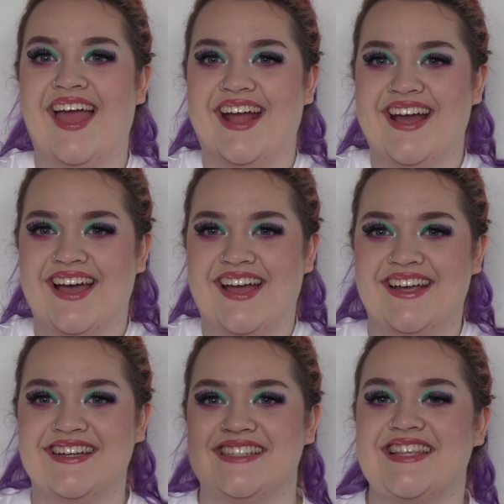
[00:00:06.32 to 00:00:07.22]
Hey
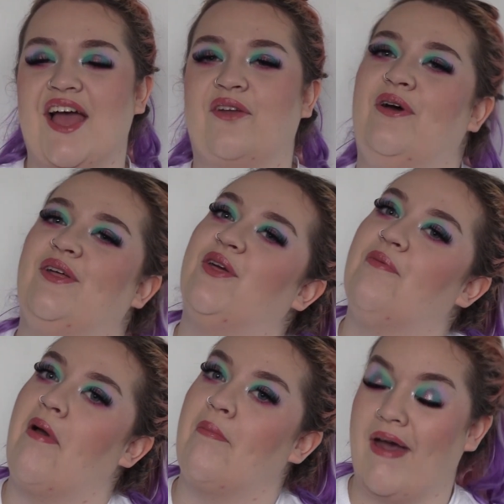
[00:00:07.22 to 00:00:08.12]
guys and
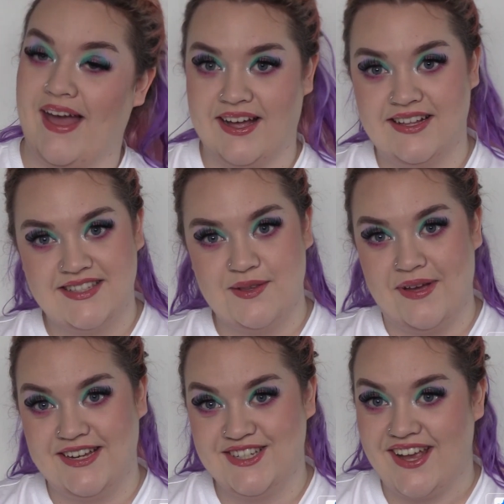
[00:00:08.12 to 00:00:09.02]
welcome back to
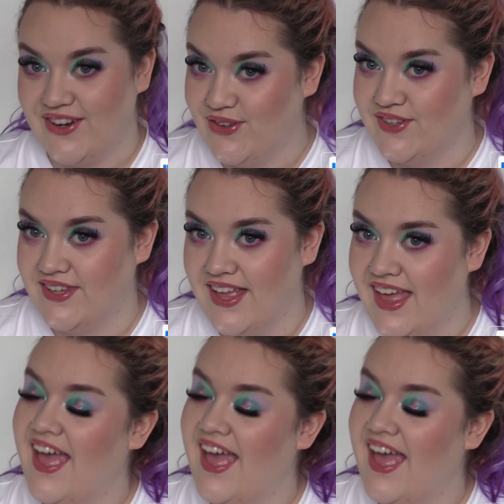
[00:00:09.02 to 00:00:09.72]
my channel.